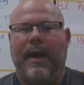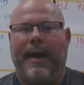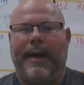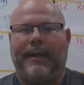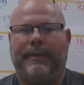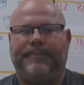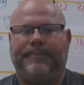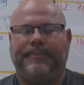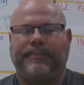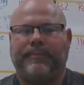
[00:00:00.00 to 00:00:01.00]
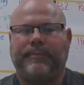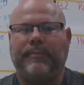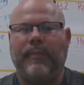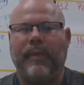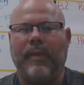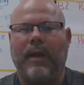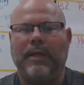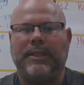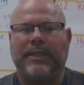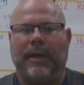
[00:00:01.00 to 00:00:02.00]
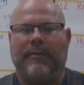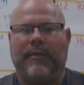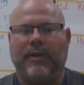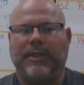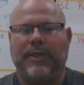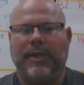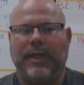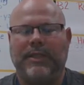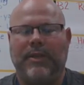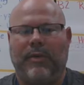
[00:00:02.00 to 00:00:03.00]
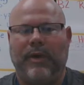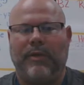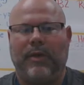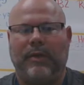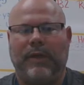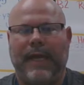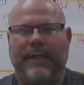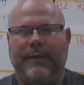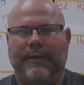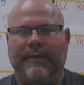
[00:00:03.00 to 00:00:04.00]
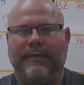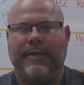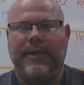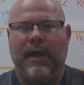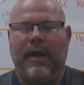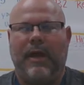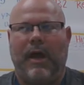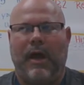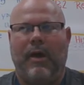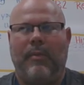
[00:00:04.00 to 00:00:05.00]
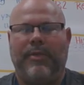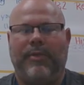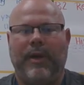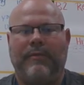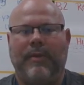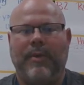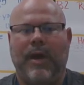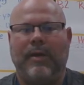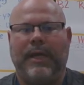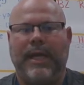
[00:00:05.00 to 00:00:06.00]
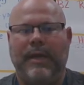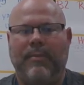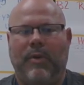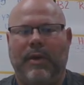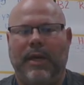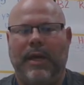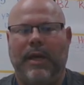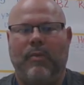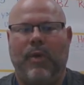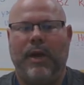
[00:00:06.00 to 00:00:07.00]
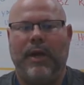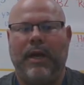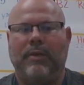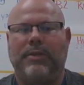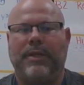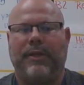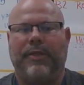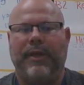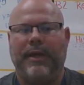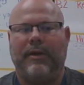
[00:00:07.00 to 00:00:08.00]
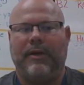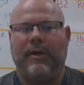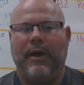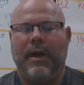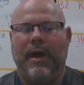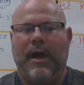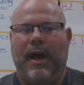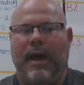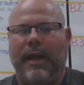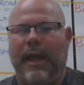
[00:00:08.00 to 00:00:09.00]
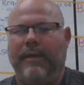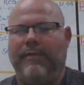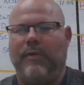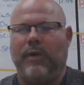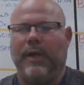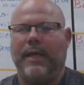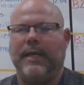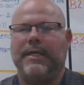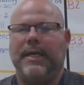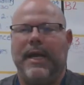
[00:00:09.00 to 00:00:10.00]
Um, some of our students during their electives, three of them go to keyboarding and one goes to theater on A4 days.